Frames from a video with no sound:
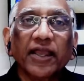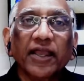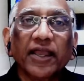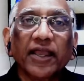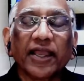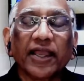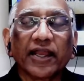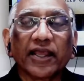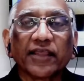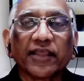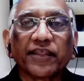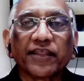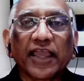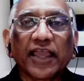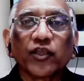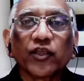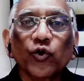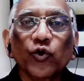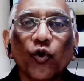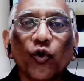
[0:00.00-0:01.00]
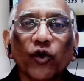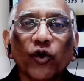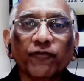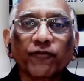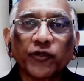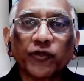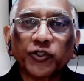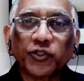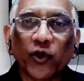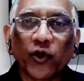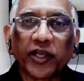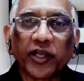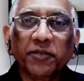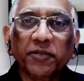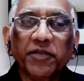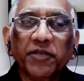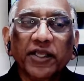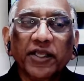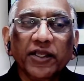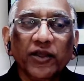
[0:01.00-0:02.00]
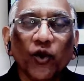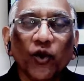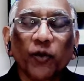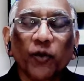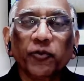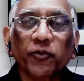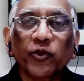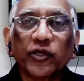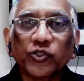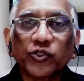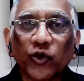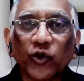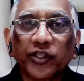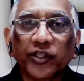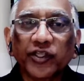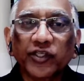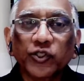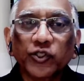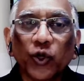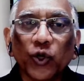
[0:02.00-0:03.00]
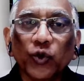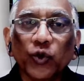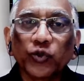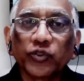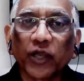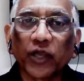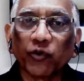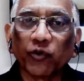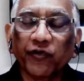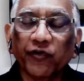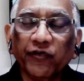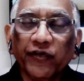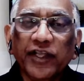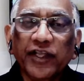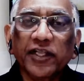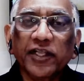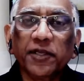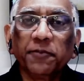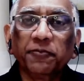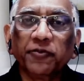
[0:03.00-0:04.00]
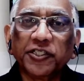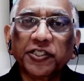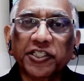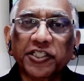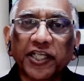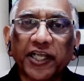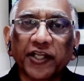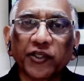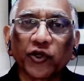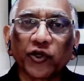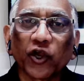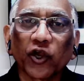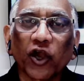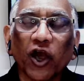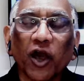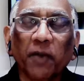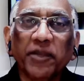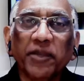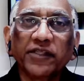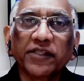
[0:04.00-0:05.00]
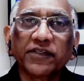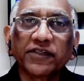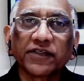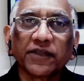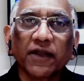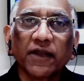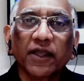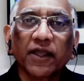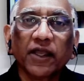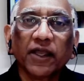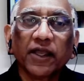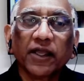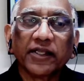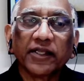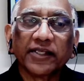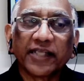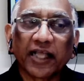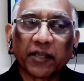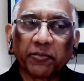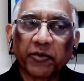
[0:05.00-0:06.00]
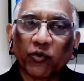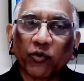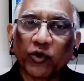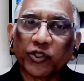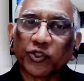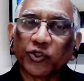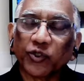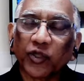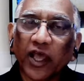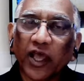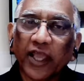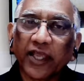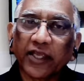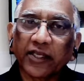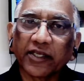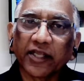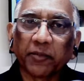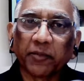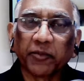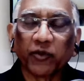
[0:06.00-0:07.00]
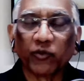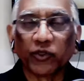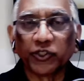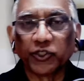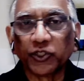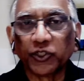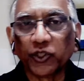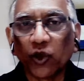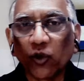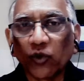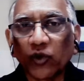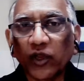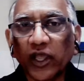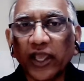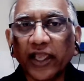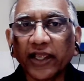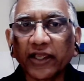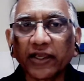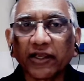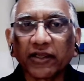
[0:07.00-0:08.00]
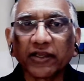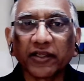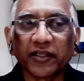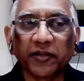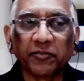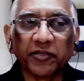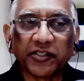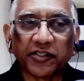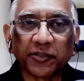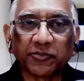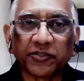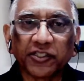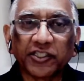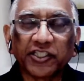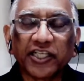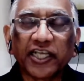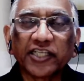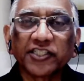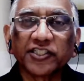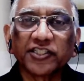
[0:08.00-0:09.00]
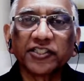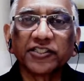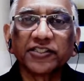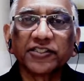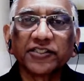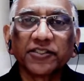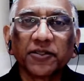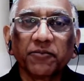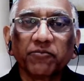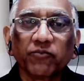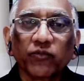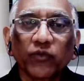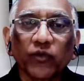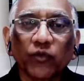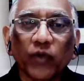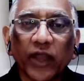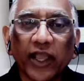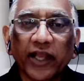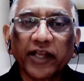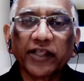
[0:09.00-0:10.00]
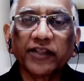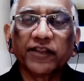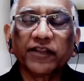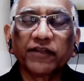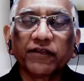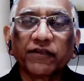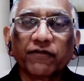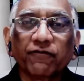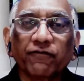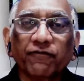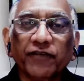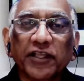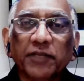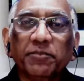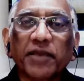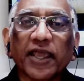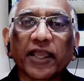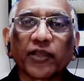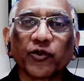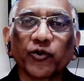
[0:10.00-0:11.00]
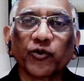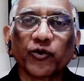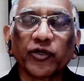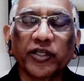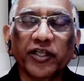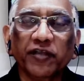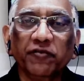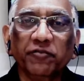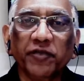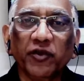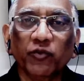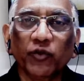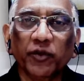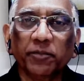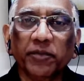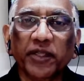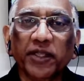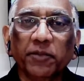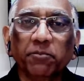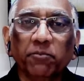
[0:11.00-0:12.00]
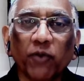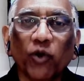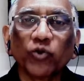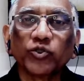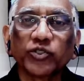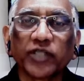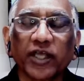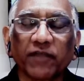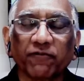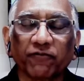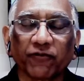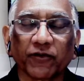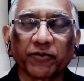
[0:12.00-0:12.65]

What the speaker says: And I thank you all for joining me. Hope you enjoy these shows. I would really appreciate your comments. Tell me what you like. Tell me what you don't like. Give me some suggestions. Any feedback you could give me would be most helpful.